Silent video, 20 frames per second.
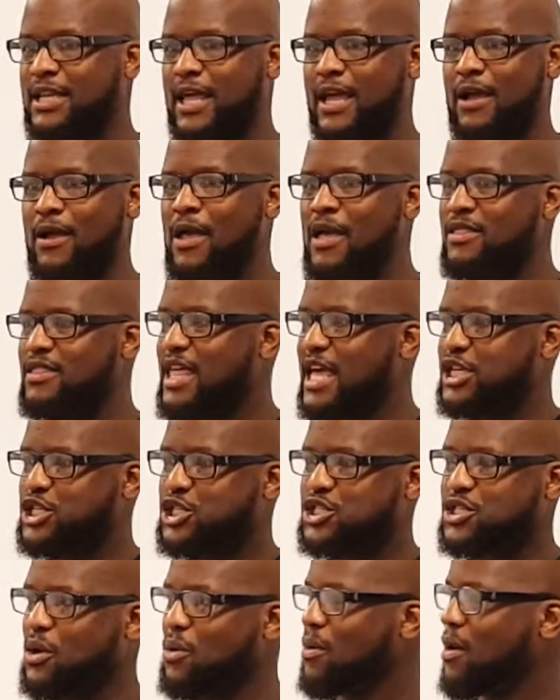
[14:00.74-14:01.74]
there, they
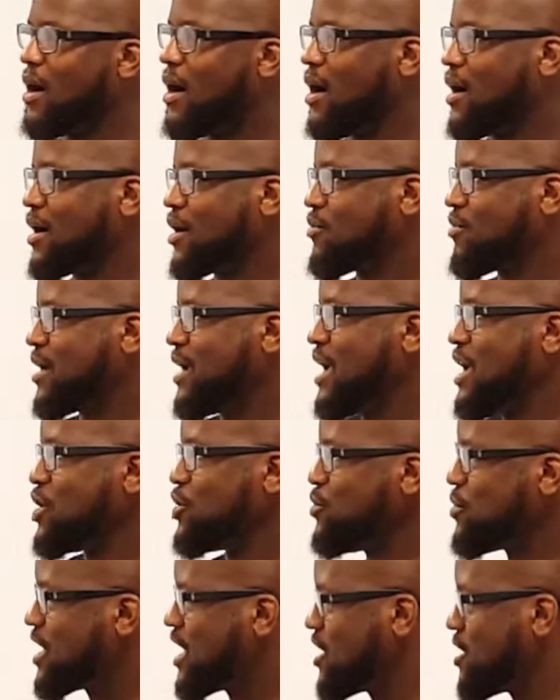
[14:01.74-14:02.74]
so hungry,
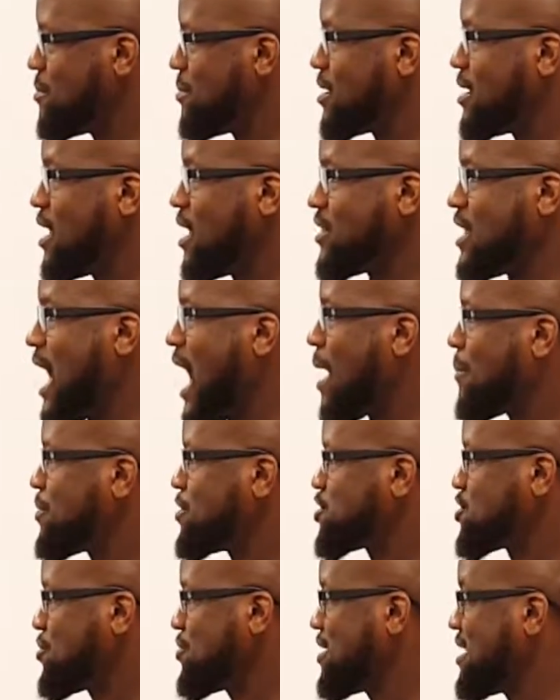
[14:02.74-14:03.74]
you give them another
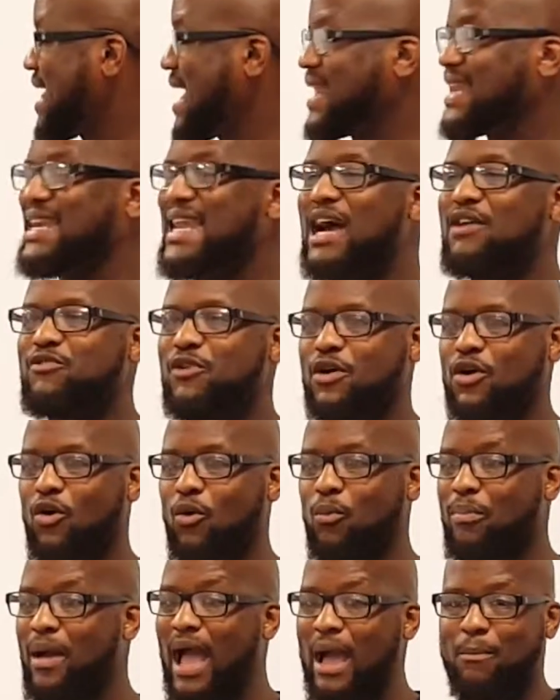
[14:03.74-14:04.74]
opportunity, they'll never go
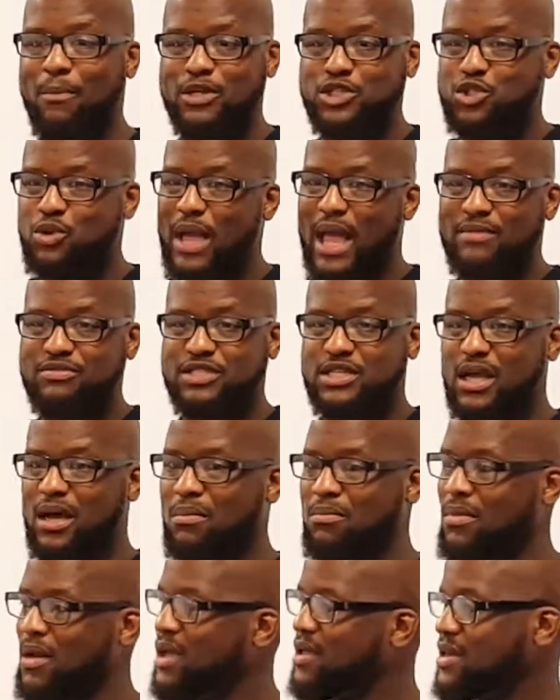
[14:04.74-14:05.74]
back. But you have
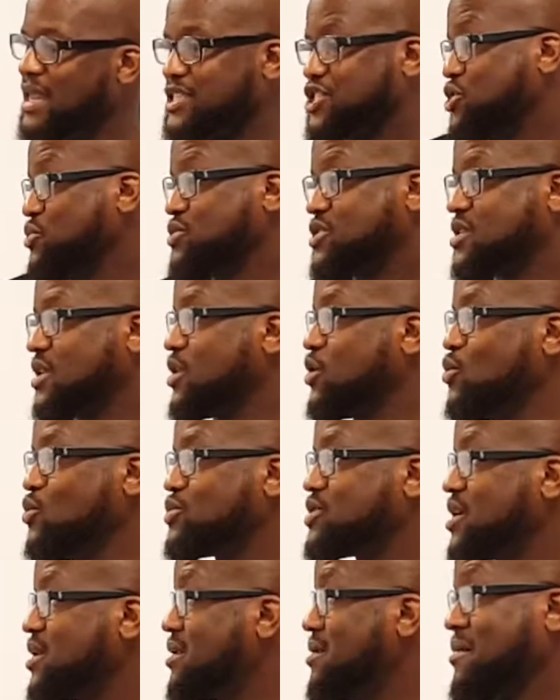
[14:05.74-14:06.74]
some that's used to
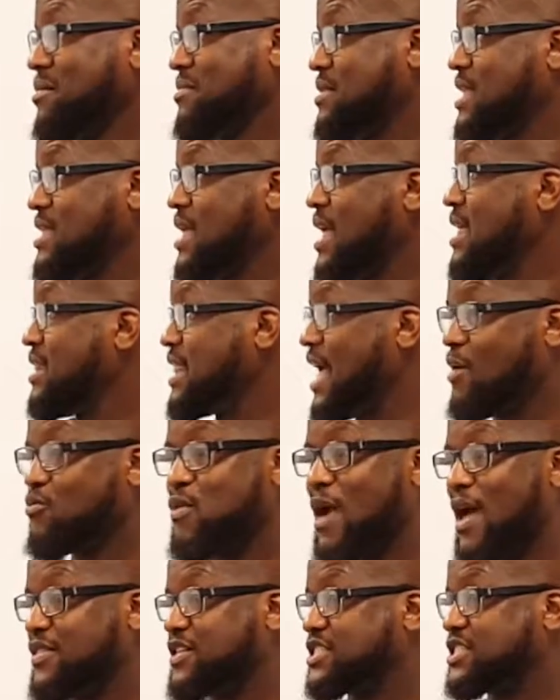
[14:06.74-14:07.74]
losing, they'd
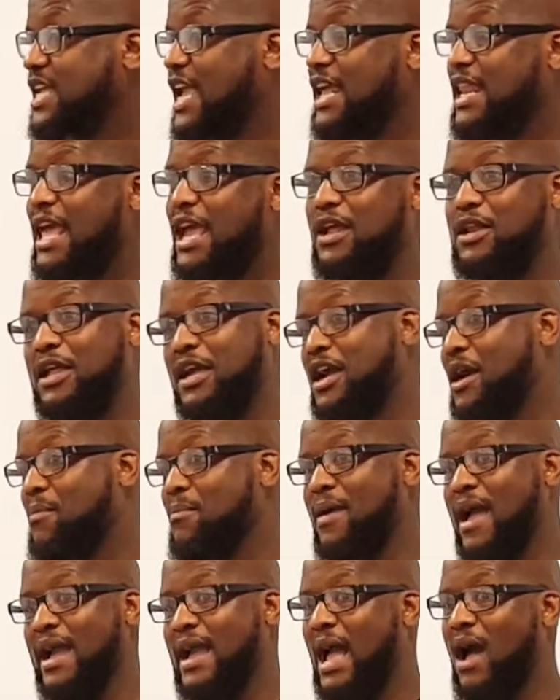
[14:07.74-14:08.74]
rather stay there than come
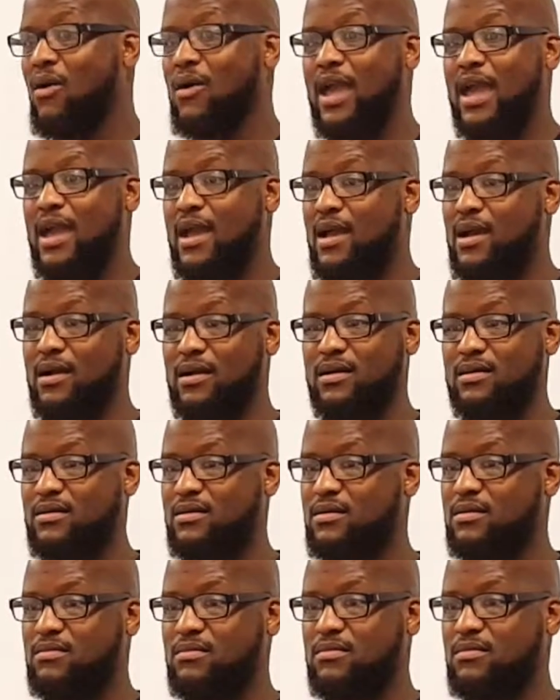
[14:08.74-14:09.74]
back out here.
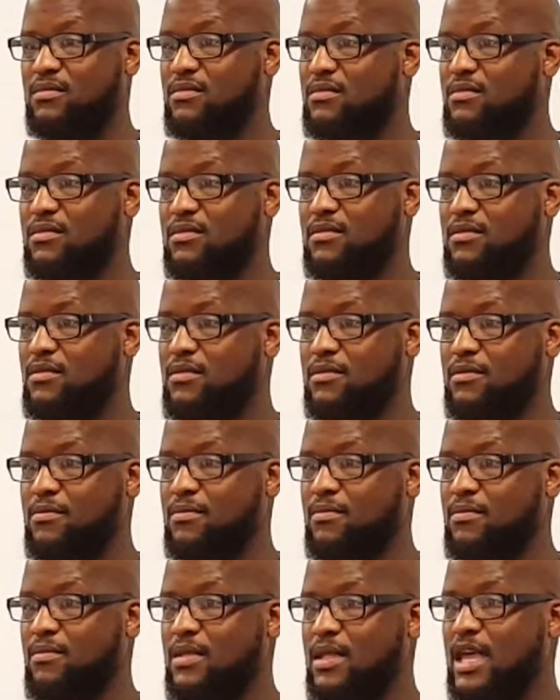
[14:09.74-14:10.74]

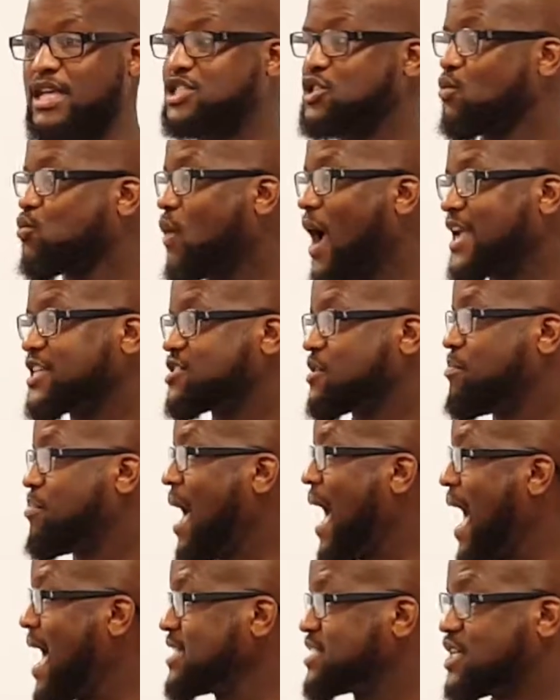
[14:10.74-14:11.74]
It's a rites of
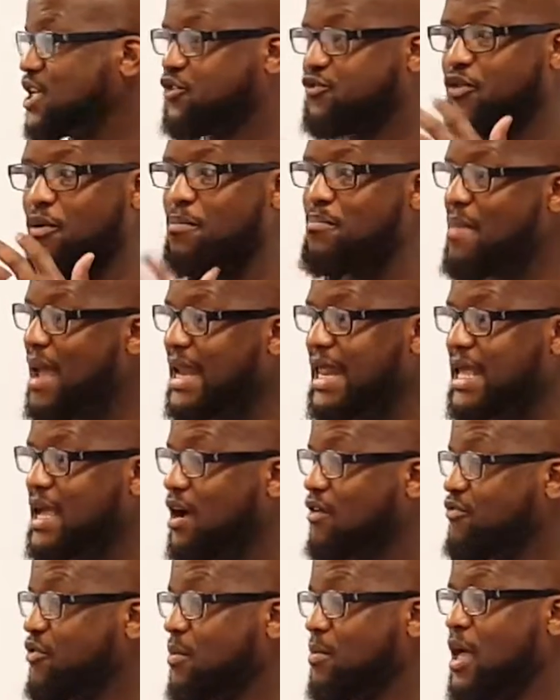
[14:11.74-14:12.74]
passage for many
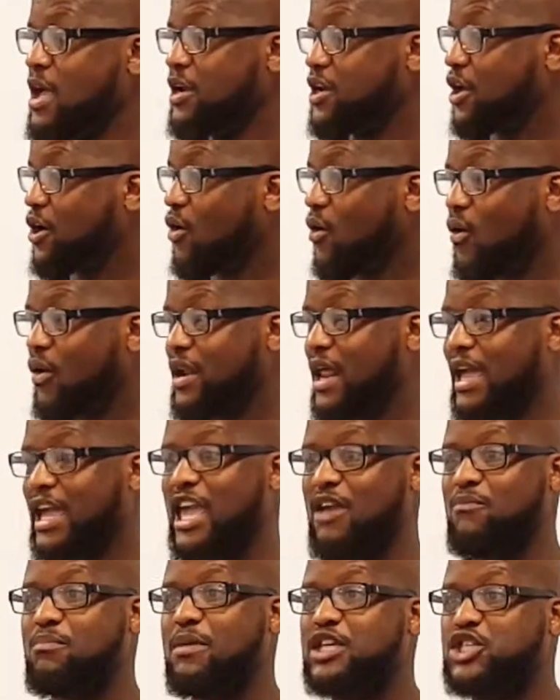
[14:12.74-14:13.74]
of them to go in there,
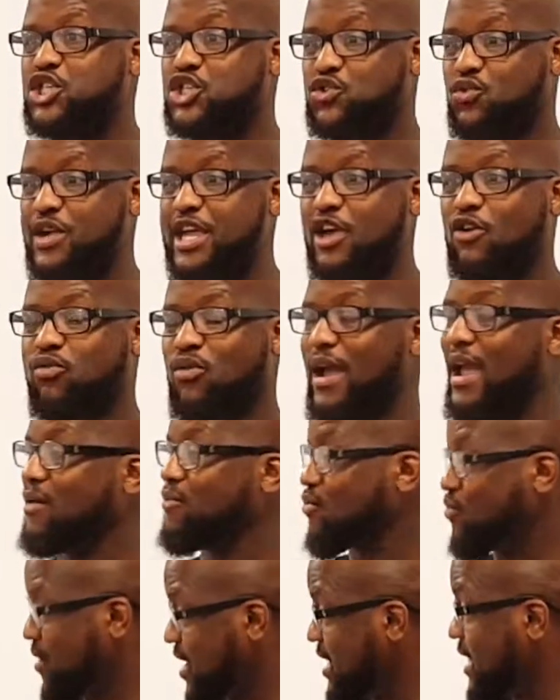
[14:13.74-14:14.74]
give me street
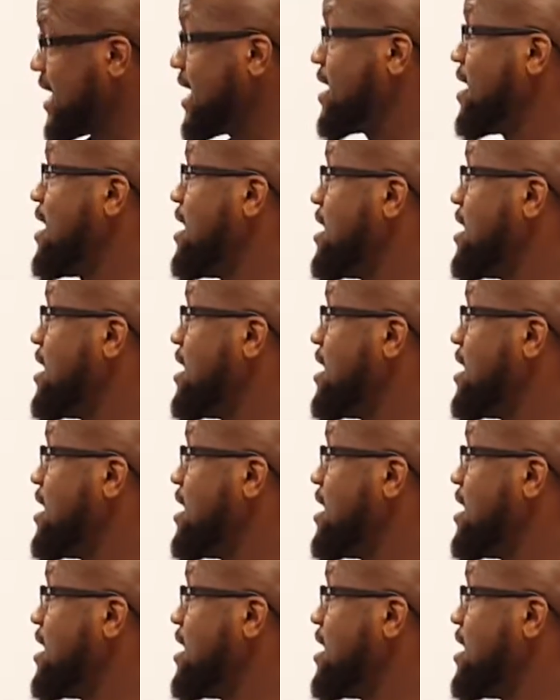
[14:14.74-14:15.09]
cred. Really?